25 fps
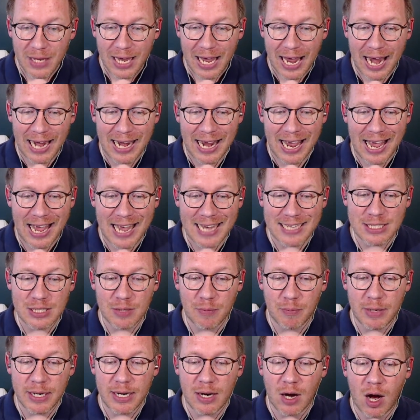and has to
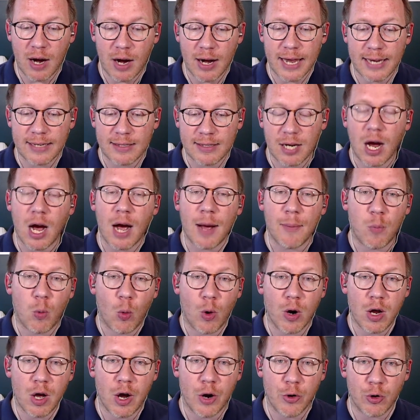be on a top
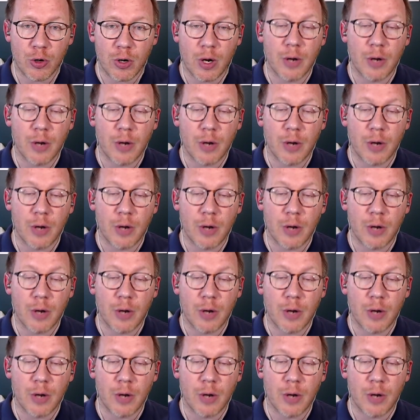100,